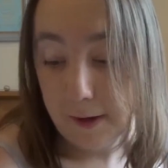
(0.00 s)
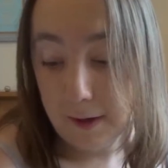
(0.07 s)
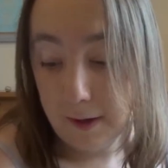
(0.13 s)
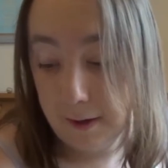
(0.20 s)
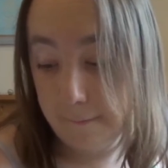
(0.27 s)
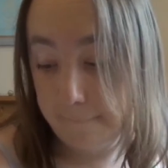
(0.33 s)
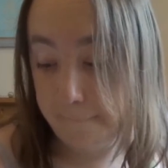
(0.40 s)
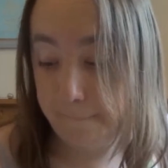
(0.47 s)

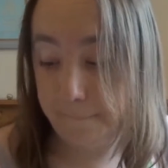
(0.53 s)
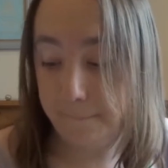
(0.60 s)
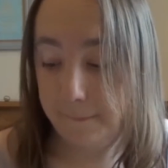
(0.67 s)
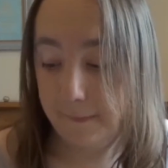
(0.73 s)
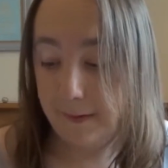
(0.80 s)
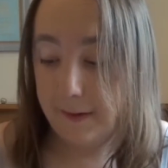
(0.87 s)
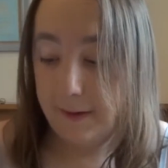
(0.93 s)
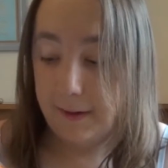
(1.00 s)

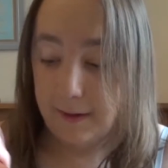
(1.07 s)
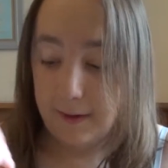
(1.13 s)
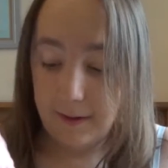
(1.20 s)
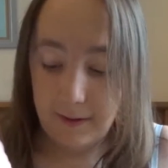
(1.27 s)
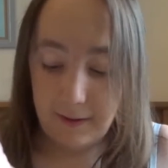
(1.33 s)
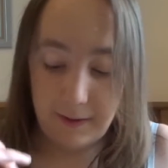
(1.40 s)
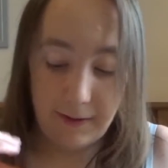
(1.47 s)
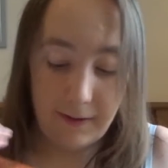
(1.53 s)

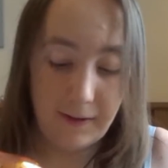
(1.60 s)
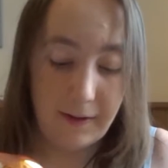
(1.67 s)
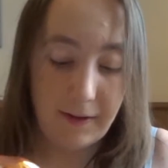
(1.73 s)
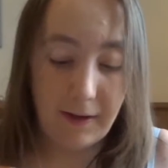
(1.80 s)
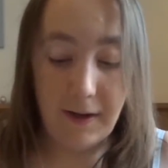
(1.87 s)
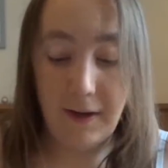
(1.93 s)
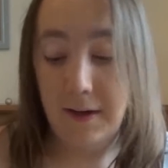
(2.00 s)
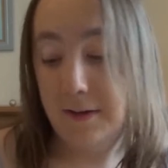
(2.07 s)

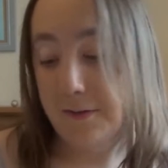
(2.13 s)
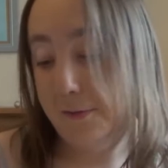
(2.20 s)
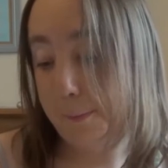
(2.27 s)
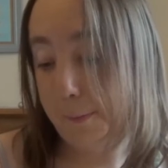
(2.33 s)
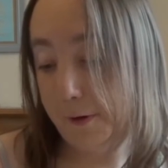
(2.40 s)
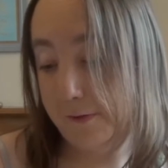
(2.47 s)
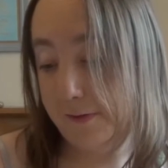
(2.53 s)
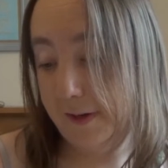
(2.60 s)
I
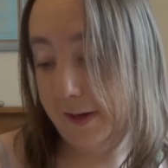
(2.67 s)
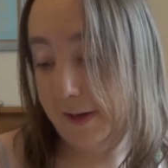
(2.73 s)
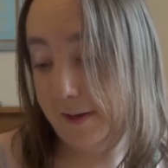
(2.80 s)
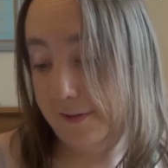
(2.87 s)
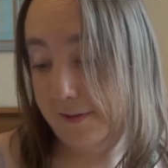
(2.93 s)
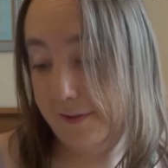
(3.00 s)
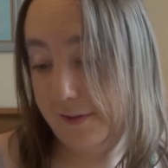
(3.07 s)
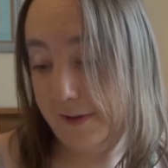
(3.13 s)
spotted